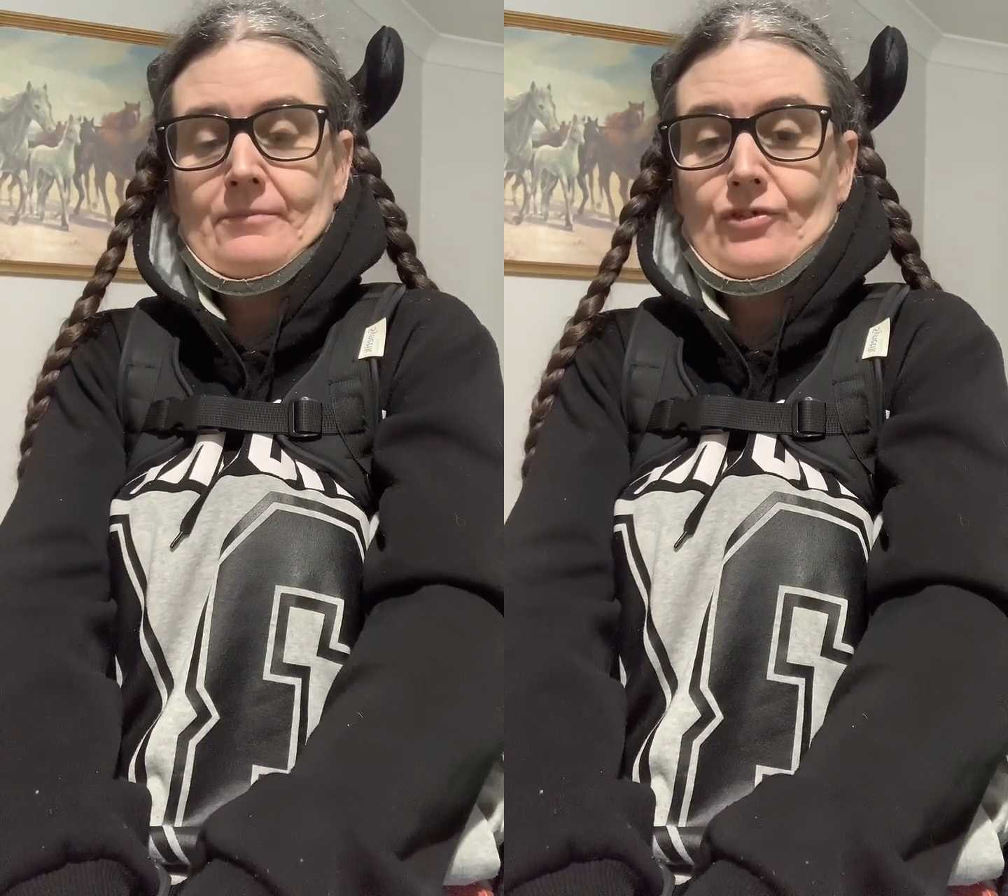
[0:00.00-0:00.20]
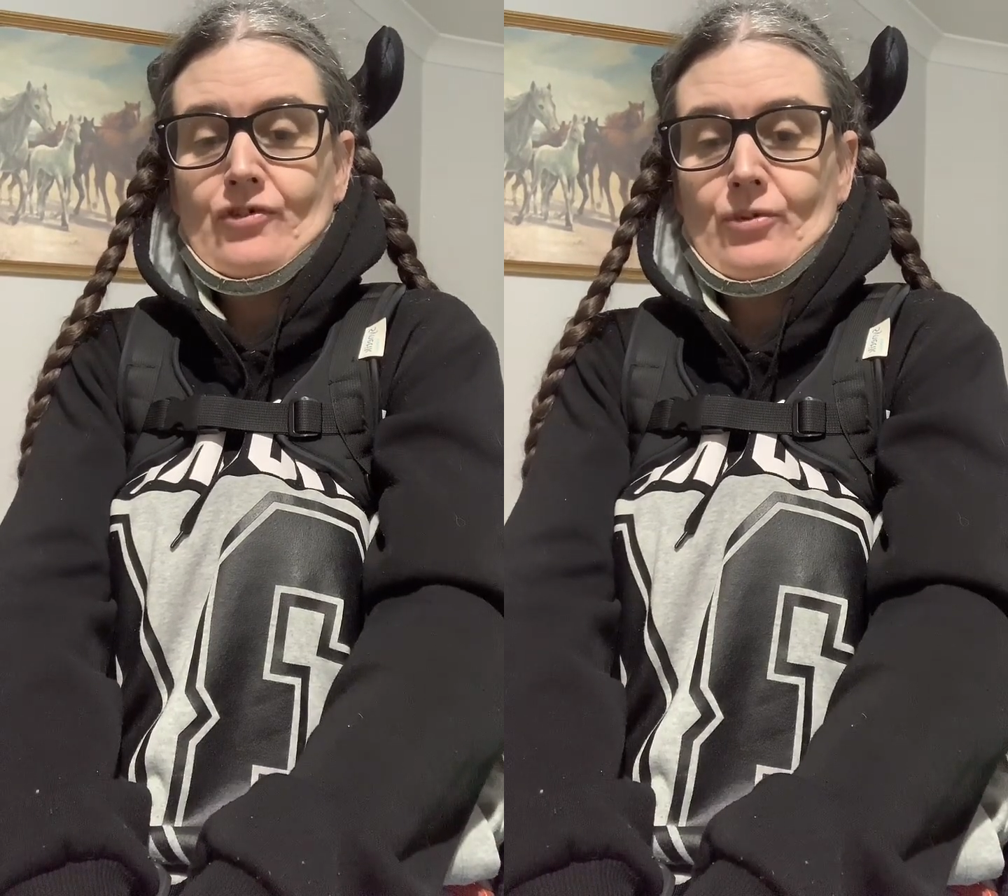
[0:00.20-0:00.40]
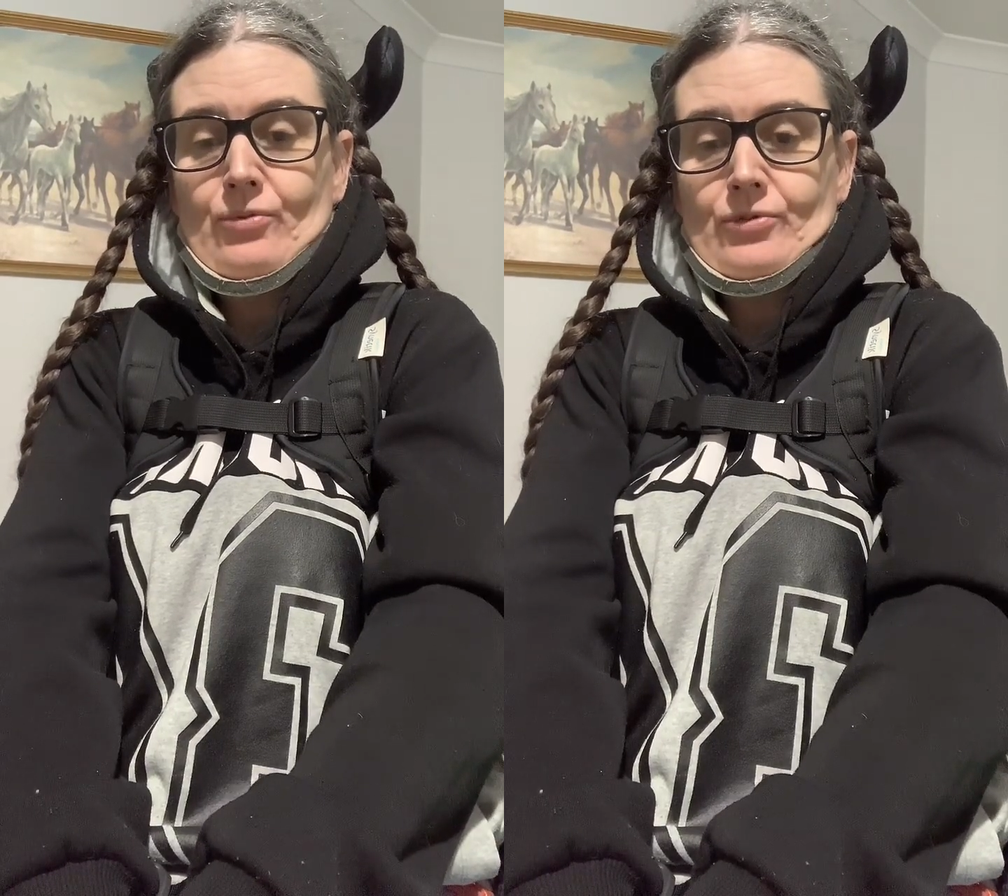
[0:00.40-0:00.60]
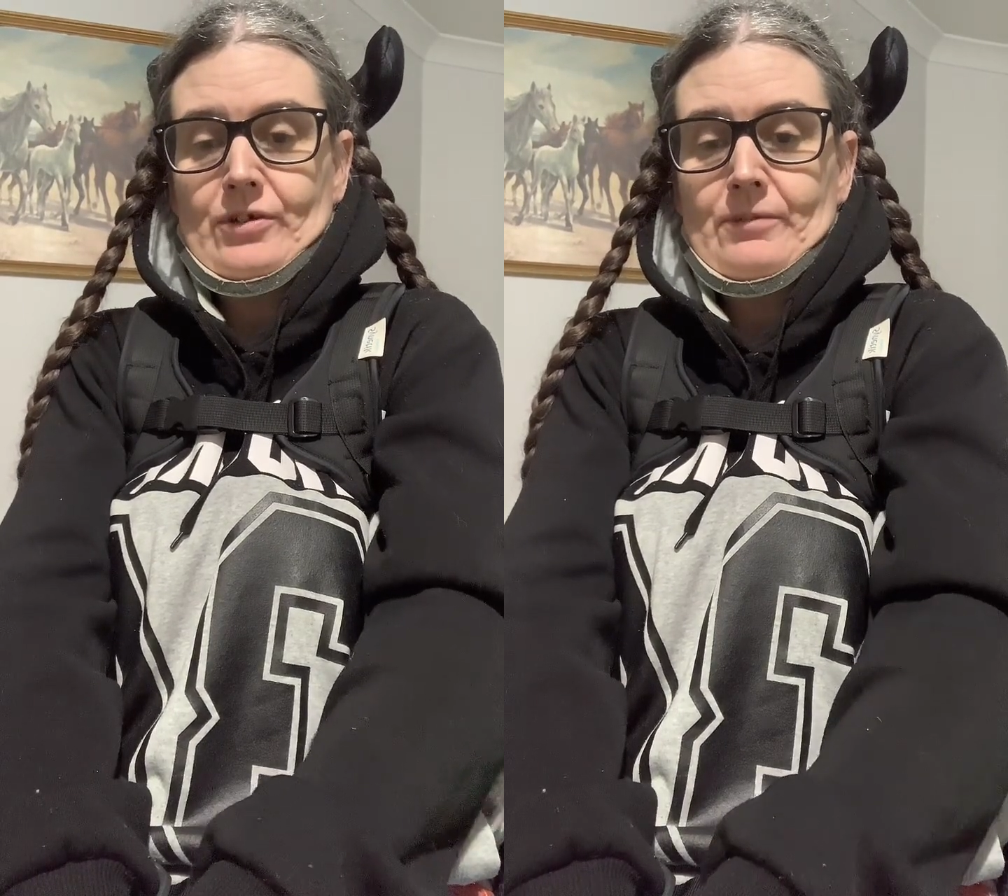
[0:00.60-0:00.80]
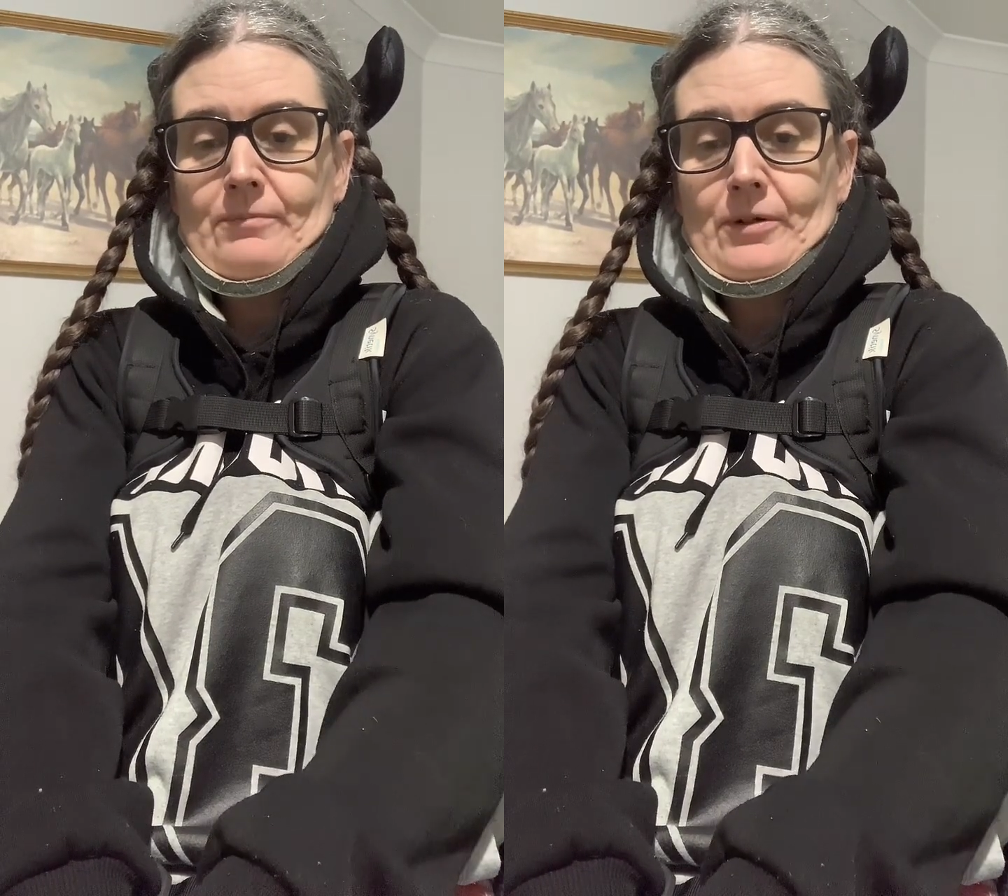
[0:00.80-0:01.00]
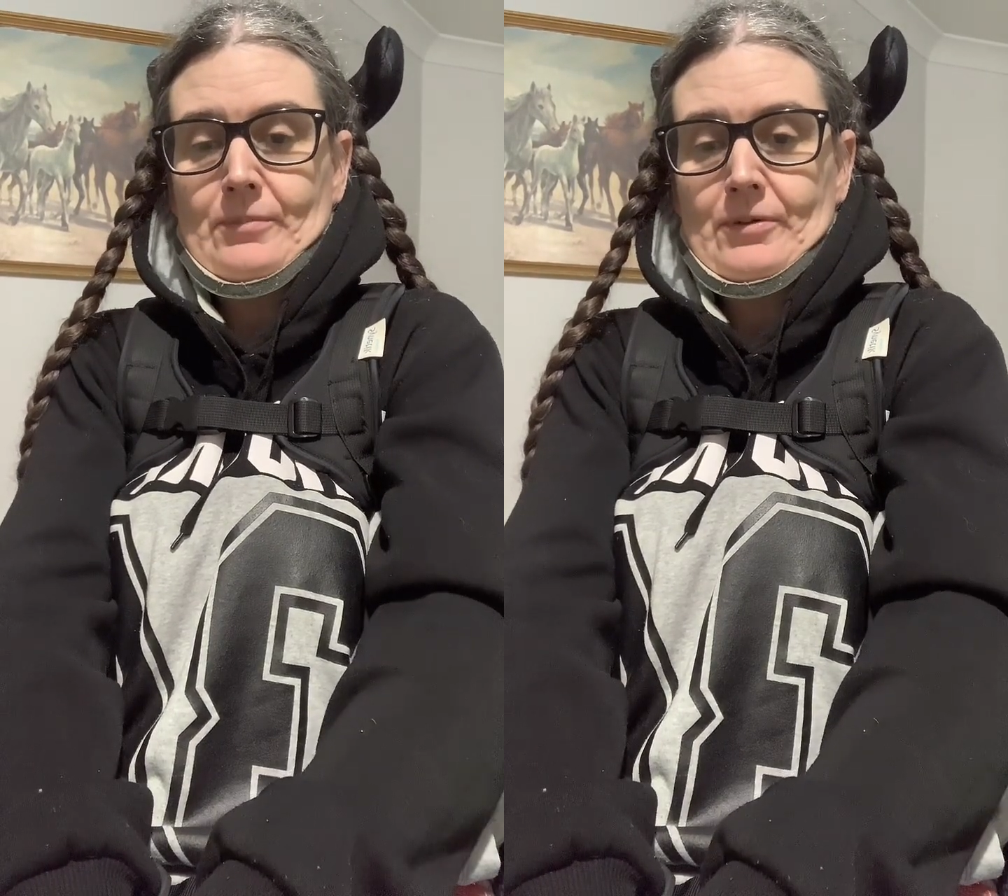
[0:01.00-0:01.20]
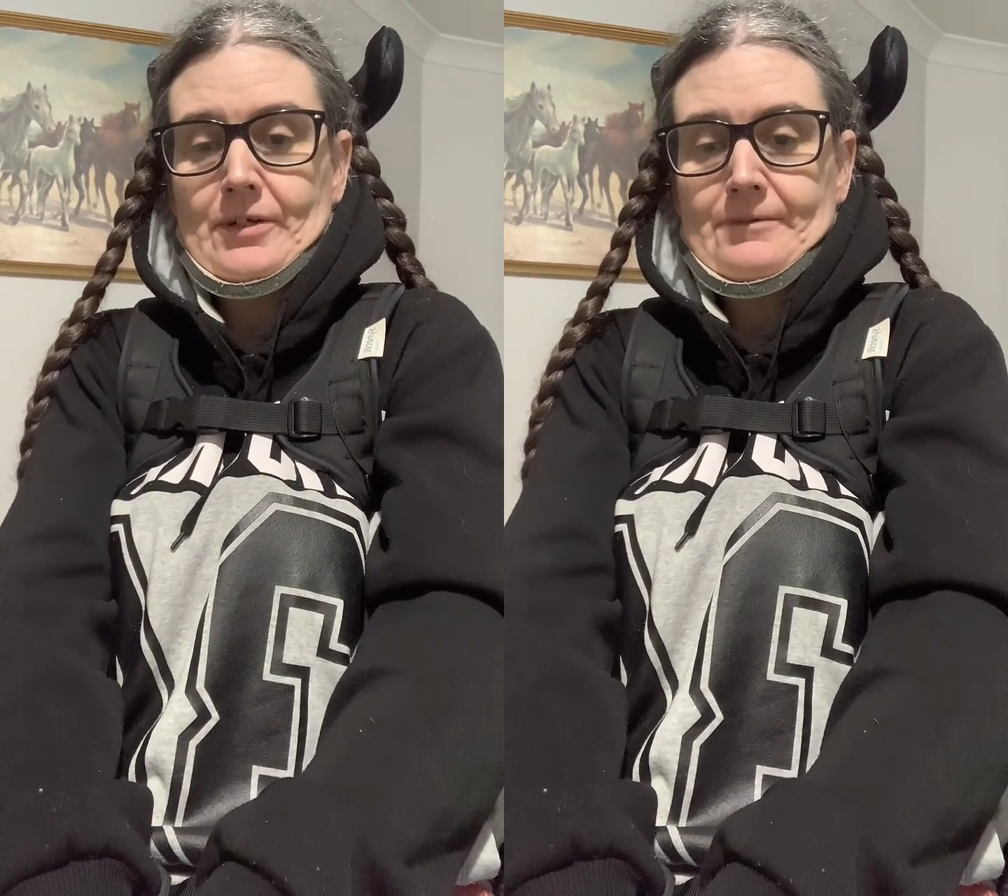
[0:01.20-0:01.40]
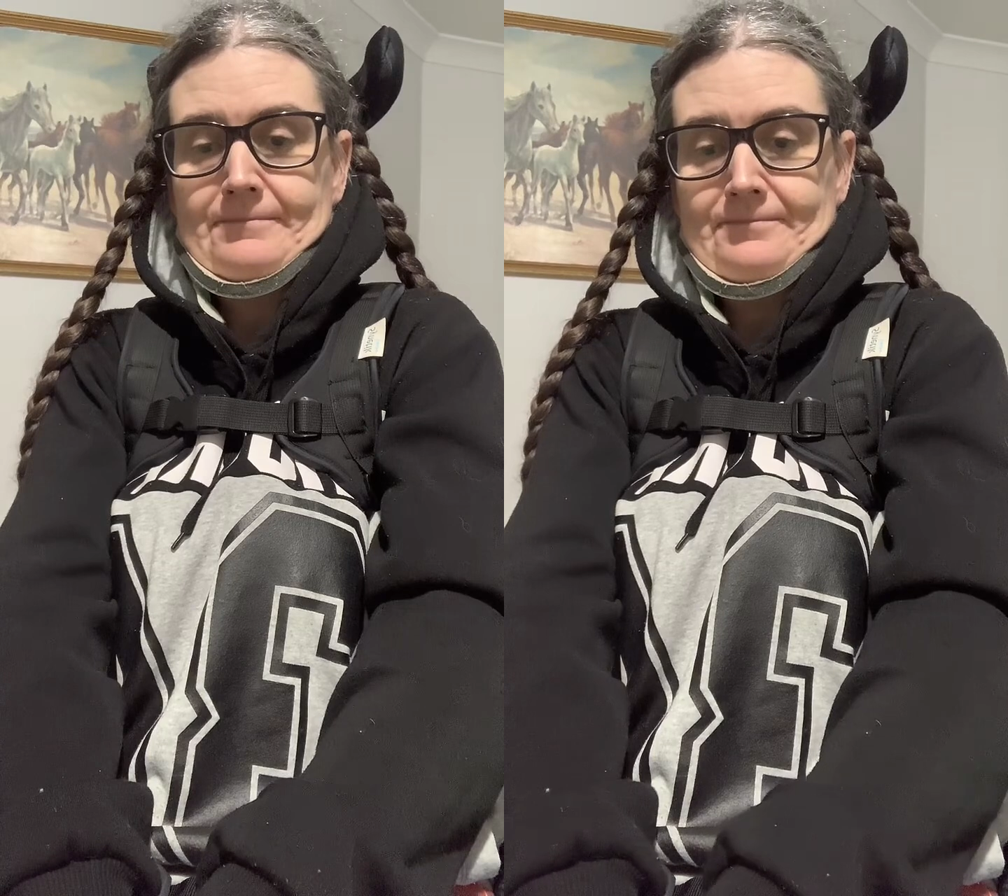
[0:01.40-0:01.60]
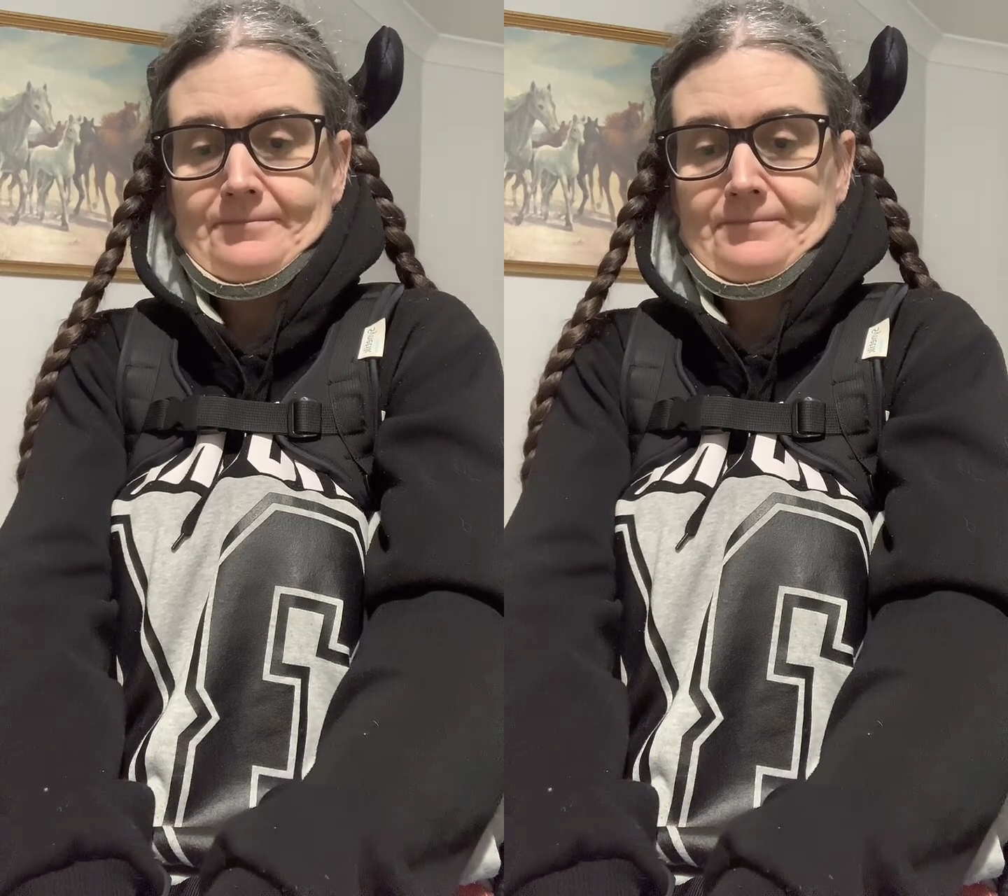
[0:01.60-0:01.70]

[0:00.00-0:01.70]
salt in my body.